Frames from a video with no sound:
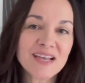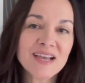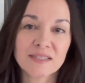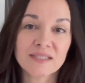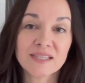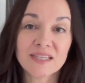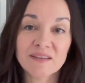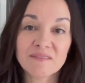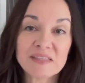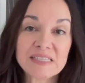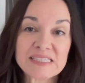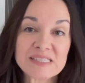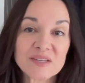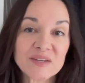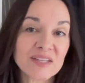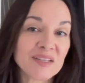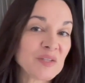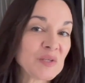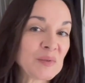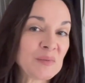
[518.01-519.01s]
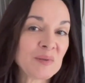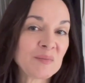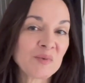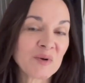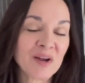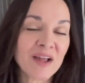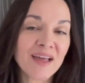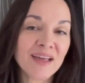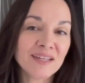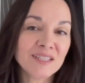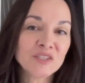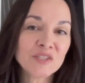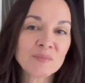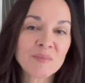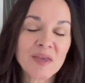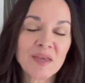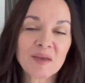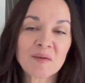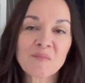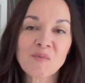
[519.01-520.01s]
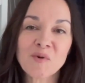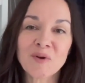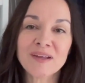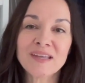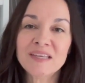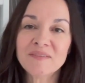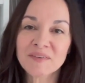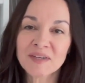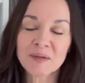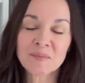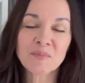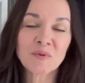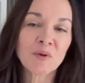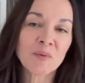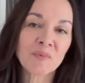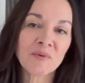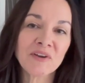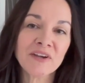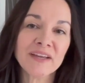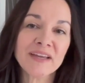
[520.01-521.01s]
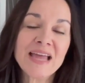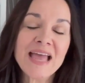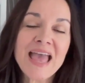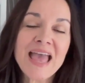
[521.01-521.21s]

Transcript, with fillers: to give this look a little bit more edge and make it more evening appropriate.